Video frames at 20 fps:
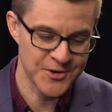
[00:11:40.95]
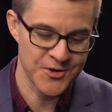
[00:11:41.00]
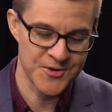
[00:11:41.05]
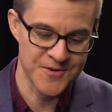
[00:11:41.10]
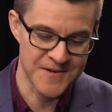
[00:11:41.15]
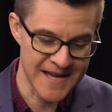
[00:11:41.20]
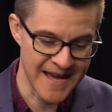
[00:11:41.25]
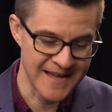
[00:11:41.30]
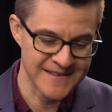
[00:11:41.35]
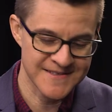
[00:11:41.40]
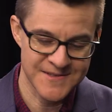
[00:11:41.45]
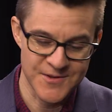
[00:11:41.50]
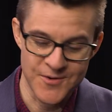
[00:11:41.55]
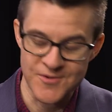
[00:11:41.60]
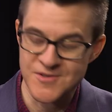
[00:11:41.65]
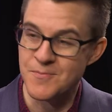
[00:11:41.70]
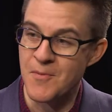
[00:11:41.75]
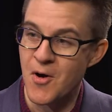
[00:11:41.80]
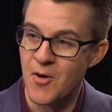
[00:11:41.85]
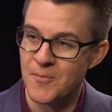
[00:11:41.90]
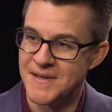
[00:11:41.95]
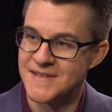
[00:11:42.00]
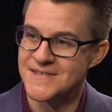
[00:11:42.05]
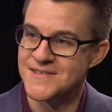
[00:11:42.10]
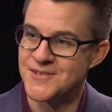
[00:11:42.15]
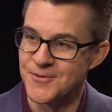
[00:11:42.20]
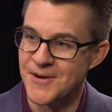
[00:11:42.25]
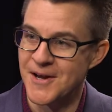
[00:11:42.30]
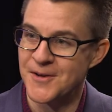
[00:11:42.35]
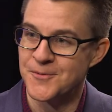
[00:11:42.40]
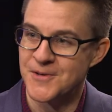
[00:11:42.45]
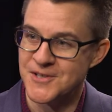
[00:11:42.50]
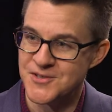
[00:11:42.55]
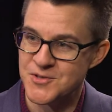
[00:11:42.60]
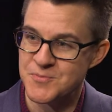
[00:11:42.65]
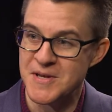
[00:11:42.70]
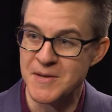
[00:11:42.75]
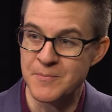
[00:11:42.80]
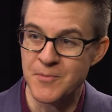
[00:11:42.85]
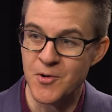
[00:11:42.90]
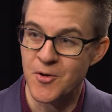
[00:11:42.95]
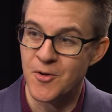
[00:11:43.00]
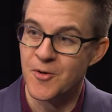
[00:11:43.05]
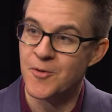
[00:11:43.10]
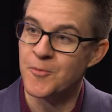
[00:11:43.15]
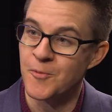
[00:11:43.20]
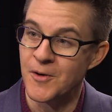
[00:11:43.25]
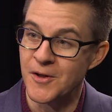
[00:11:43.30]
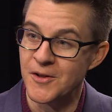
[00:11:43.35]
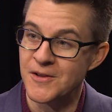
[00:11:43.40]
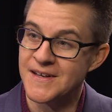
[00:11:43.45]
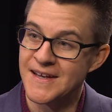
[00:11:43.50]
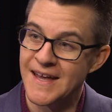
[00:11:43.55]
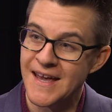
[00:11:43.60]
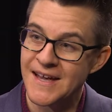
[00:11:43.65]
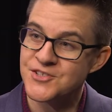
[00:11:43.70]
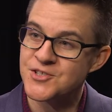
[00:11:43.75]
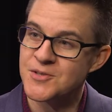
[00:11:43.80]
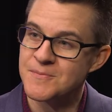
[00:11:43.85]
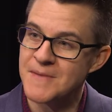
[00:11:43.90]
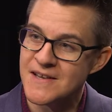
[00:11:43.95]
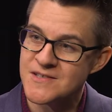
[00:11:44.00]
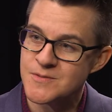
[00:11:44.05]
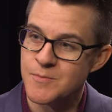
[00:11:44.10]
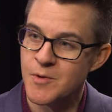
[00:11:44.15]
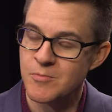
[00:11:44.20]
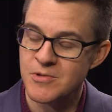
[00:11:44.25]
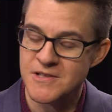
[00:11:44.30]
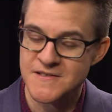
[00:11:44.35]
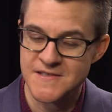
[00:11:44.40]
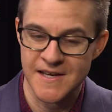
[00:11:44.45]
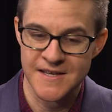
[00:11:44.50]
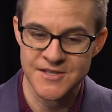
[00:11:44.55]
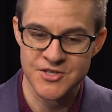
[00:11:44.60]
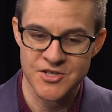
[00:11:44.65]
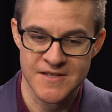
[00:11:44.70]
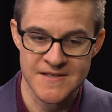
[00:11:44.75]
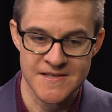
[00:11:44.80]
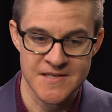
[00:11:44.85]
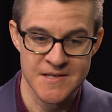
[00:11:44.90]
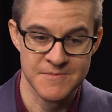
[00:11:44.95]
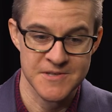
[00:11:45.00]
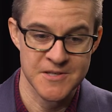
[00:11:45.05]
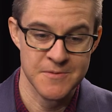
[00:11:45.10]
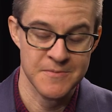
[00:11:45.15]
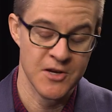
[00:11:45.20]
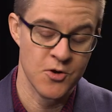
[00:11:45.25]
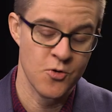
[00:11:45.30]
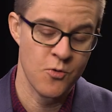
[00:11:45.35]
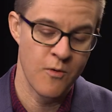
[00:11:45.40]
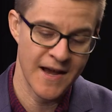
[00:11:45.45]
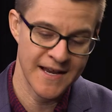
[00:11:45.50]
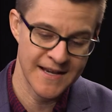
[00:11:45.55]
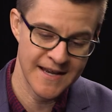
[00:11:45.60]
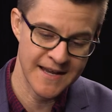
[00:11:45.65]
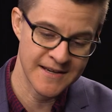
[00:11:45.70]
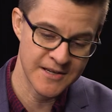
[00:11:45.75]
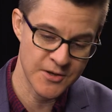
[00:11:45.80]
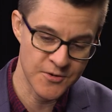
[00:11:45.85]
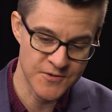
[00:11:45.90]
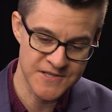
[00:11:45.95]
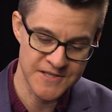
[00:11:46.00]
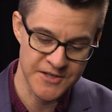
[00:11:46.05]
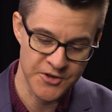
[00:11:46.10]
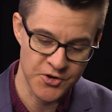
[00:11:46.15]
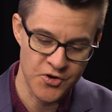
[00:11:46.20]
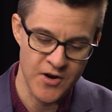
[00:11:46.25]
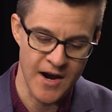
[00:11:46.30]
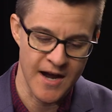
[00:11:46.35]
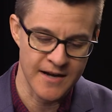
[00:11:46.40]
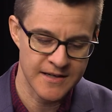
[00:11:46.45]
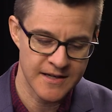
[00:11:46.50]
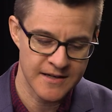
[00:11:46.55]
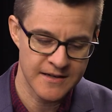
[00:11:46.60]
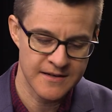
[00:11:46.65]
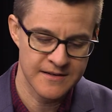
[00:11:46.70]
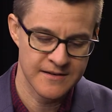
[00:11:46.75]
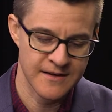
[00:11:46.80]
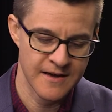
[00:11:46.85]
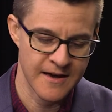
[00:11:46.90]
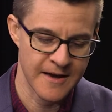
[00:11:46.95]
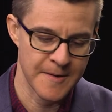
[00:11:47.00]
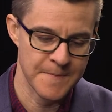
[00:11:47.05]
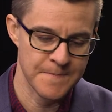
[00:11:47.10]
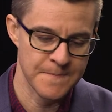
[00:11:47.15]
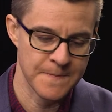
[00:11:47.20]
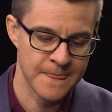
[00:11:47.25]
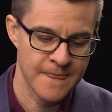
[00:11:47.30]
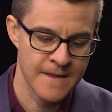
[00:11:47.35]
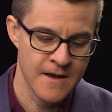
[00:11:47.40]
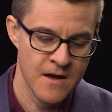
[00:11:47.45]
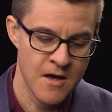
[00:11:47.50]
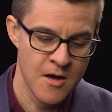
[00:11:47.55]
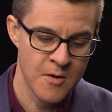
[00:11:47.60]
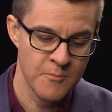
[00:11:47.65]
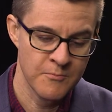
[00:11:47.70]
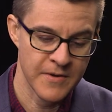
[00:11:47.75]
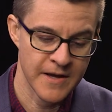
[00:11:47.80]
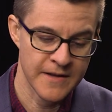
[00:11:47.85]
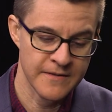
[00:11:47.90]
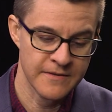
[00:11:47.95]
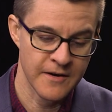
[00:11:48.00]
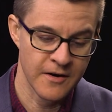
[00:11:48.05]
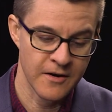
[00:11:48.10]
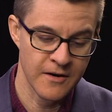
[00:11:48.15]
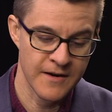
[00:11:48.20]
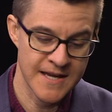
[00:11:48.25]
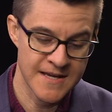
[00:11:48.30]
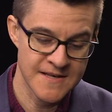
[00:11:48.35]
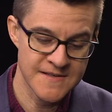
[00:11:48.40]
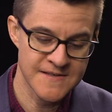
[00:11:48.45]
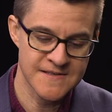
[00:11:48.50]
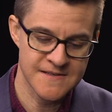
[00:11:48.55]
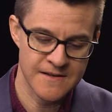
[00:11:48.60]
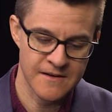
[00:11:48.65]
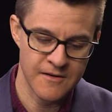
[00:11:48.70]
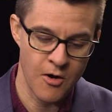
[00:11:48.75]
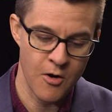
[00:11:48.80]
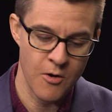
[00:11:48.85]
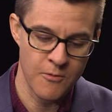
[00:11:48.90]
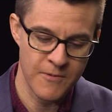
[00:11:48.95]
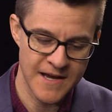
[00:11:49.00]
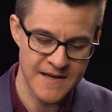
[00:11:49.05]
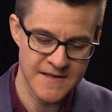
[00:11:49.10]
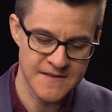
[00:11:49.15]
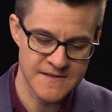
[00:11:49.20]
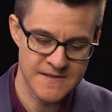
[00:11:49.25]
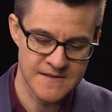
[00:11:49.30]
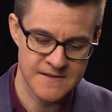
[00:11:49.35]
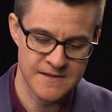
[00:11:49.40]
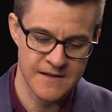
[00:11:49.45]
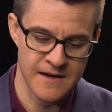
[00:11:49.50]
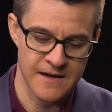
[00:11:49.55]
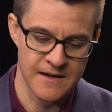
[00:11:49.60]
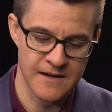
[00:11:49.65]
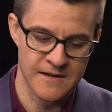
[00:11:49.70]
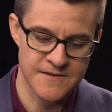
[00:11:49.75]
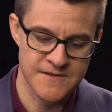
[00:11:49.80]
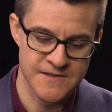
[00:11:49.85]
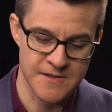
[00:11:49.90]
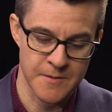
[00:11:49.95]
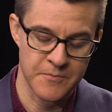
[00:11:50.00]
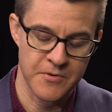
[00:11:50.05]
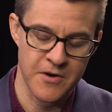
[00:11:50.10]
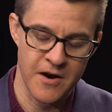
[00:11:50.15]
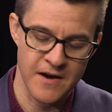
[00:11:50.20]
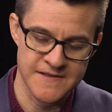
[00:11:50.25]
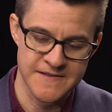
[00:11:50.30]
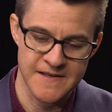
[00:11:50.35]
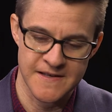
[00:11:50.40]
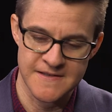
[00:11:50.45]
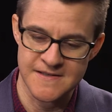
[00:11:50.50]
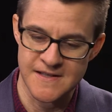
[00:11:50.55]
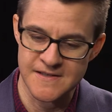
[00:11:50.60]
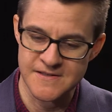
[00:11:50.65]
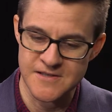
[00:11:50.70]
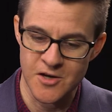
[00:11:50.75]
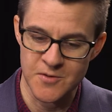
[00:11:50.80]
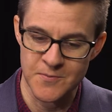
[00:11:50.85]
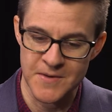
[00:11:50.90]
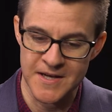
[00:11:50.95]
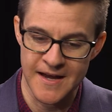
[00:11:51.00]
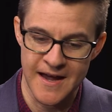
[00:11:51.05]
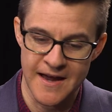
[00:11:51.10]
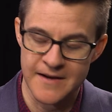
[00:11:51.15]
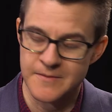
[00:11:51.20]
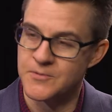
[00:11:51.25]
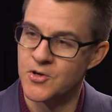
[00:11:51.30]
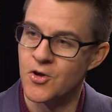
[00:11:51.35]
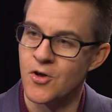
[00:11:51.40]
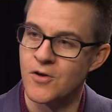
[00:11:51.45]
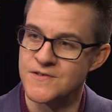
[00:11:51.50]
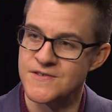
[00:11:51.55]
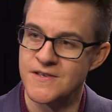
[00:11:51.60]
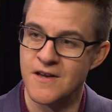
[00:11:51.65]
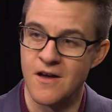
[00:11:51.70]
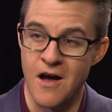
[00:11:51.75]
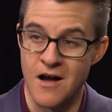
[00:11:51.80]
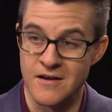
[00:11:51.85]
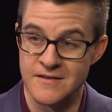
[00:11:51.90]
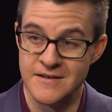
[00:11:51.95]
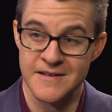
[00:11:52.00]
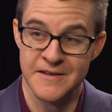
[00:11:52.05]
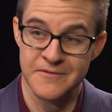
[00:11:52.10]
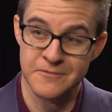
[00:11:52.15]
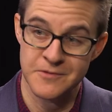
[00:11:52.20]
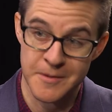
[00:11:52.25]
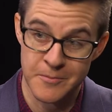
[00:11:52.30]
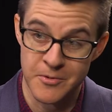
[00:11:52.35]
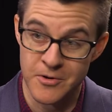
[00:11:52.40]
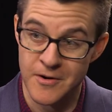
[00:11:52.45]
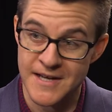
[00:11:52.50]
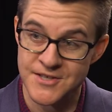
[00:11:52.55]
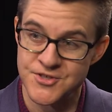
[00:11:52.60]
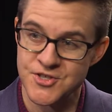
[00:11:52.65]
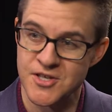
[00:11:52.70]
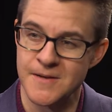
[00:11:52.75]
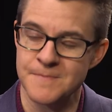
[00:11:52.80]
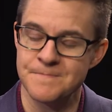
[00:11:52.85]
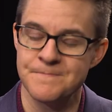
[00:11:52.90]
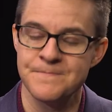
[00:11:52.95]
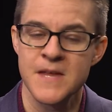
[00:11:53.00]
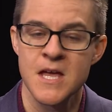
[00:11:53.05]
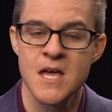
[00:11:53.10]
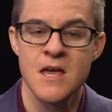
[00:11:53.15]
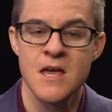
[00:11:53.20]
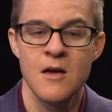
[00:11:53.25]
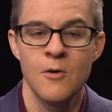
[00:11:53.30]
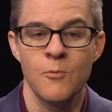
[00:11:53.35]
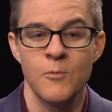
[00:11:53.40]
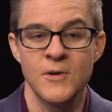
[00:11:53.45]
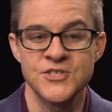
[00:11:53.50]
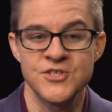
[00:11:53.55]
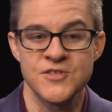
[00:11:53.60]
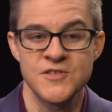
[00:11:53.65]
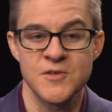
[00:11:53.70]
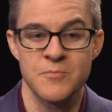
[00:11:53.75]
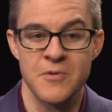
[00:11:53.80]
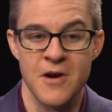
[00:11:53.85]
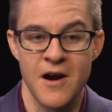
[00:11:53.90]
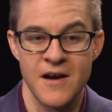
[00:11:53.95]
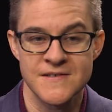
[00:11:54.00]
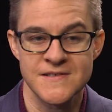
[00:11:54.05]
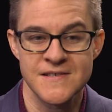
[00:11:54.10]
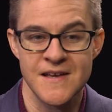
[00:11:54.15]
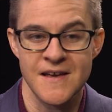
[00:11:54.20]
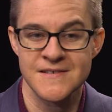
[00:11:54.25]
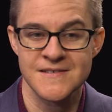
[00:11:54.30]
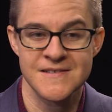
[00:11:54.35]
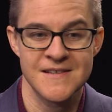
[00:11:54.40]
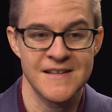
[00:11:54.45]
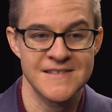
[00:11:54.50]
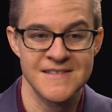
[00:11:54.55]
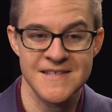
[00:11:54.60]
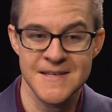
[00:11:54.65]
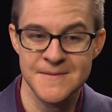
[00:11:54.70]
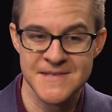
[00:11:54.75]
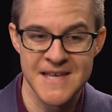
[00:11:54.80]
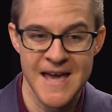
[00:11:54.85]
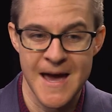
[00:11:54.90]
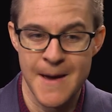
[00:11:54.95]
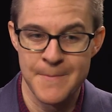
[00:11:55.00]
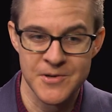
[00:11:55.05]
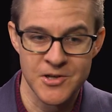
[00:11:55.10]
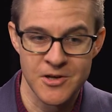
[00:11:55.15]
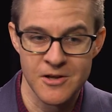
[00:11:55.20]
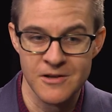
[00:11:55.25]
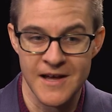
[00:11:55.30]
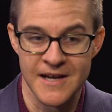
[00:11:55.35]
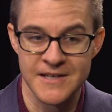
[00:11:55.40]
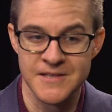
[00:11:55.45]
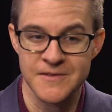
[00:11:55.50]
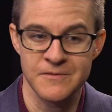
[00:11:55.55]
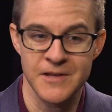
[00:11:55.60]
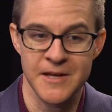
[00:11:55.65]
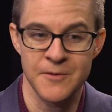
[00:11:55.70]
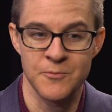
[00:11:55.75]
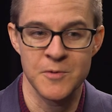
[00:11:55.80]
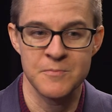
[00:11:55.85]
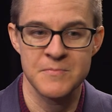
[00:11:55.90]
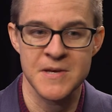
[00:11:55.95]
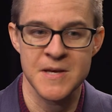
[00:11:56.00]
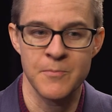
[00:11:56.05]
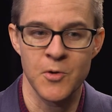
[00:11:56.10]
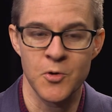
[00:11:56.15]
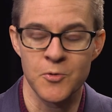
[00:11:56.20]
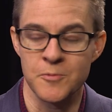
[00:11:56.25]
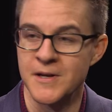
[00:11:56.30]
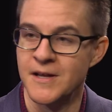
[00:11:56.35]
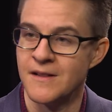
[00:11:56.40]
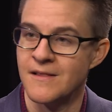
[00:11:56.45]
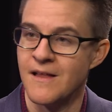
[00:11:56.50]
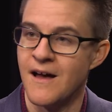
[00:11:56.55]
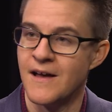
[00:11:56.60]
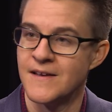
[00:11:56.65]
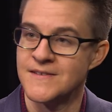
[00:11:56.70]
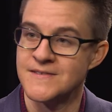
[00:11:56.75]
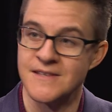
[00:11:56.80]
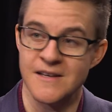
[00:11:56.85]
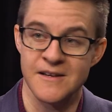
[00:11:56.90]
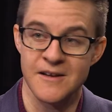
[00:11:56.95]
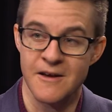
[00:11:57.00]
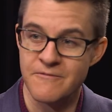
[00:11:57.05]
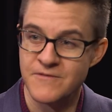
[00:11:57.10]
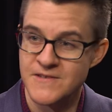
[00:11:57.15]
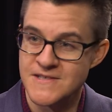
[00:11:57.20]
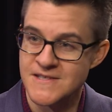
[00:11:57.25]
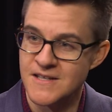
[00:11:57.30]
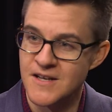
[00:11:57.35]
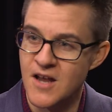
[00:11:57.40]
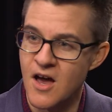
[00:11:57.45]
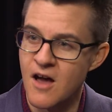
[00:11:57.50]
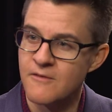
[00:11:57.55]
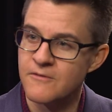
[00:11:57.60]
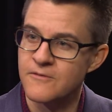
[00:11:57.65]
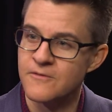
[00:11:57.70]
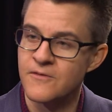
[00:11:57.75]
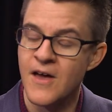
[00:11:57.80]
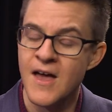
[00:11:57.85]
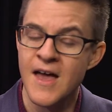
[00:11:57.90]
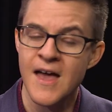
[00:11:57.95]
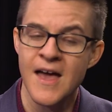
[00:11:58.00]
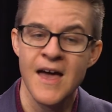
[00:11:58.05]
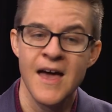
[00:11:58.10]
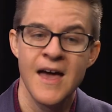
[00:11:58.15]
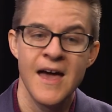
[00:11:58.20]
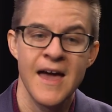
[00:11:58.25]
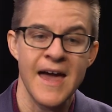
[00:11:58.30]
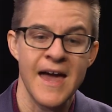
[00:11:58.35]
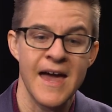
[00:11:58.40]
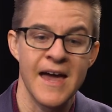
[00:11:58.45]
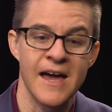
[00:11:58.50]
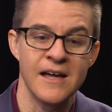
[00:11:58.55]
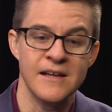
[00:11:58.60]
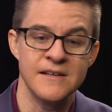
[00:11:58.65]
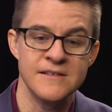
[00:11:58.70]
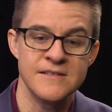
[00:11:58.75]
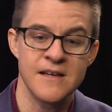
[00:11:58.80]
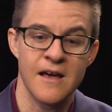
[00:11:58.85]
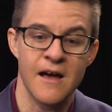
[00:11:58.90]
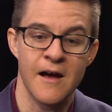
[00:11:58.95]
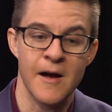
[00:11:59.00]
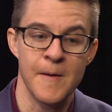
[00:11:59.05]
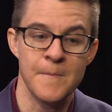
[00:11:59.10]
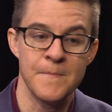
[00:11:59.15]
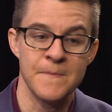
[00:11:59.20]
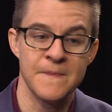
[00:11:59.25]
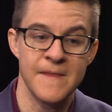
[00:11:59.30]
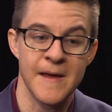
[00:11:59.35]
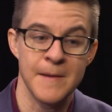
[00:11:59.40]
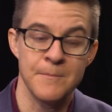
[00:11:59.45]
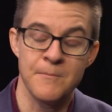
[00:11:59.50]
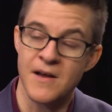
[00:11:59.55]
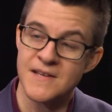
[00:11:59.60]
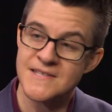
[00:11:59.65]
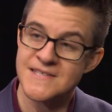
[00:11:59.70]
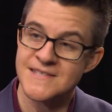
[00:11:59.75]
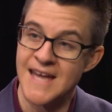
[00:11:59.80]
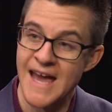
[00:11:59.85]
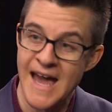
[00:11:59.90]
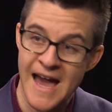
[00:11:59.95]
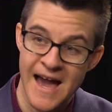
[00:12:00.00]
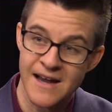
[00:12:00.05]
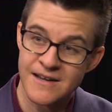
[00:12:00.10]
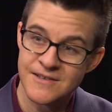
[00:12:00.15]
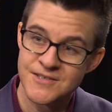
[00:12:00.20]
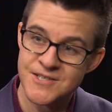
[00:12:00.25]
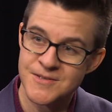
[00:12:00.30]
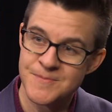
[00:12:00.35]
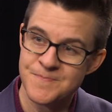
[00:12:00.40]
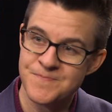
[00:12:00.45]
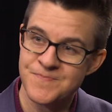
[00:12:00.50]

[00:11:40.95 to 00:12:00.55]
creates those moments around which people will engage in mass mobilization. It seems to be quite idiosyncratic. But there is always some process that Doug McAdam calls cognitive liberation, which is a process that seems to happen collectively when people realize enough is enough, and they must act,